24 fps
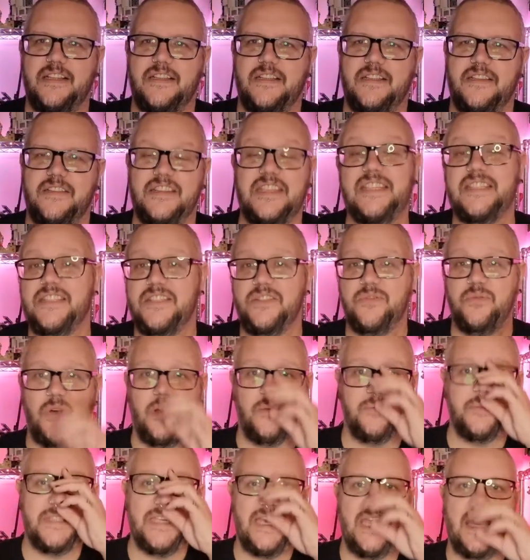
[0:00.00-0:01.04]
This is what
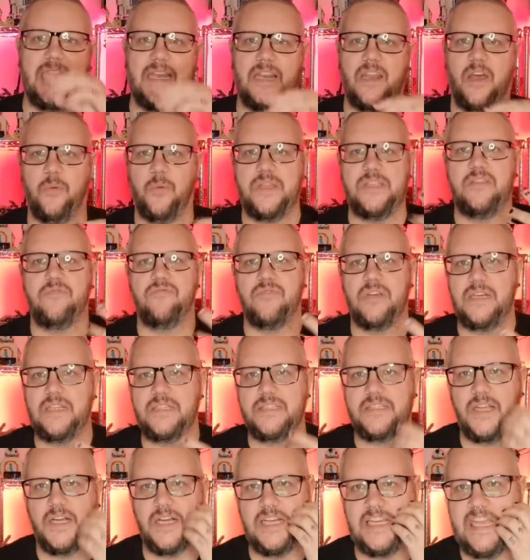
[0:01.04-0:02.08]
I'm saying. Like, when you really
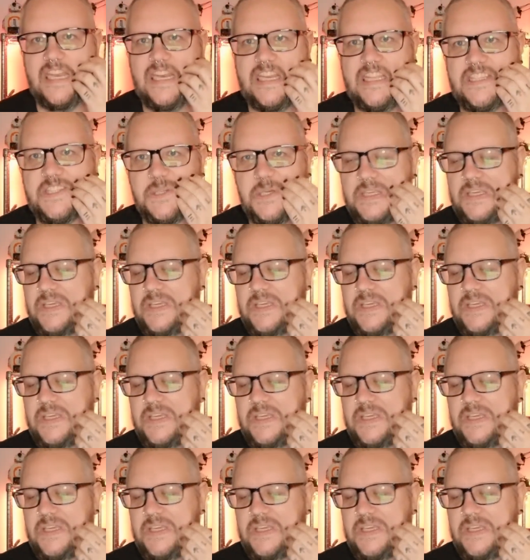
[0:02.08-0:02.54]
start getting into it,